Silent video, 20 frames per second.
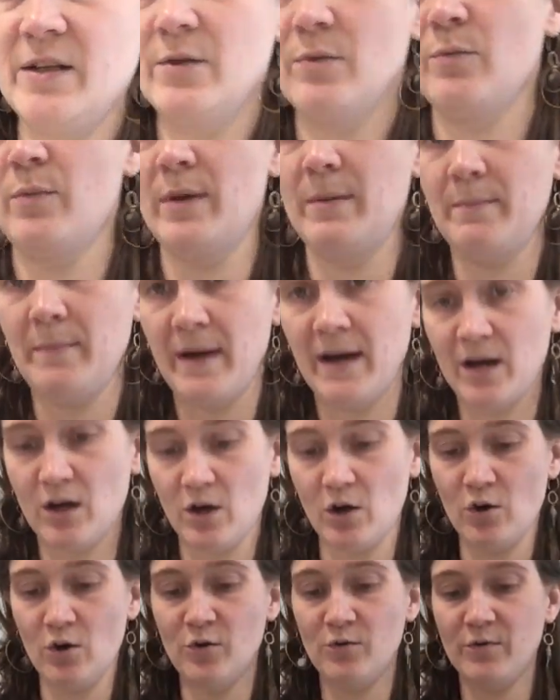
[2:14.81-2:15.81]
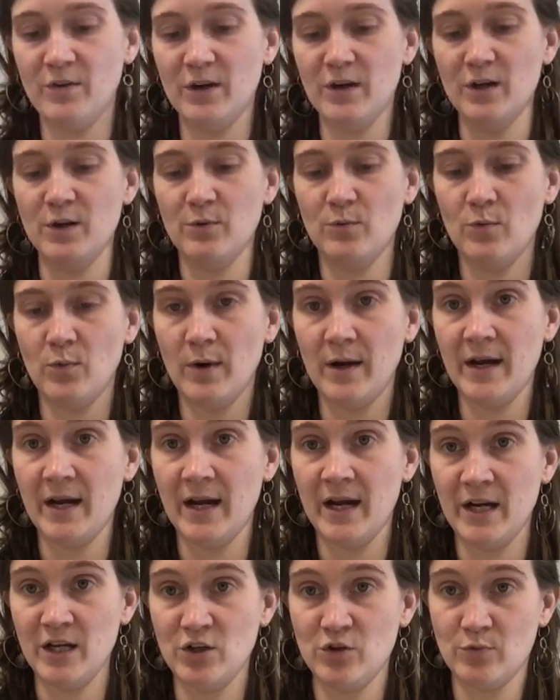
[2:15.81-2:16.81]
went back over what
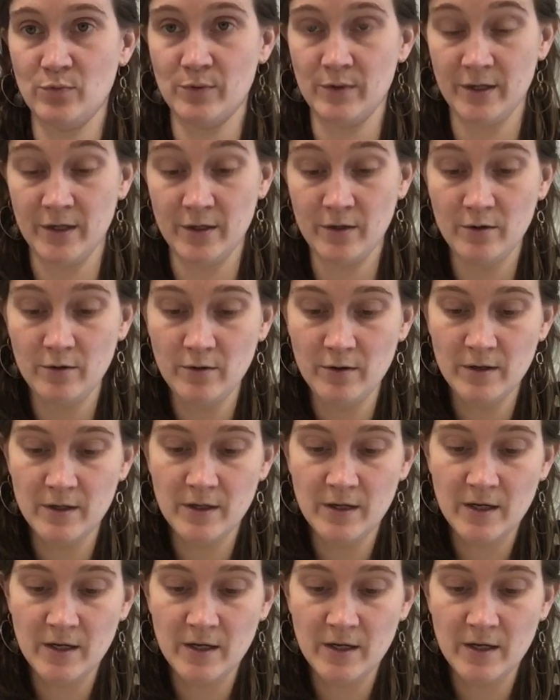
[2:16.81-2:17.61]
I drew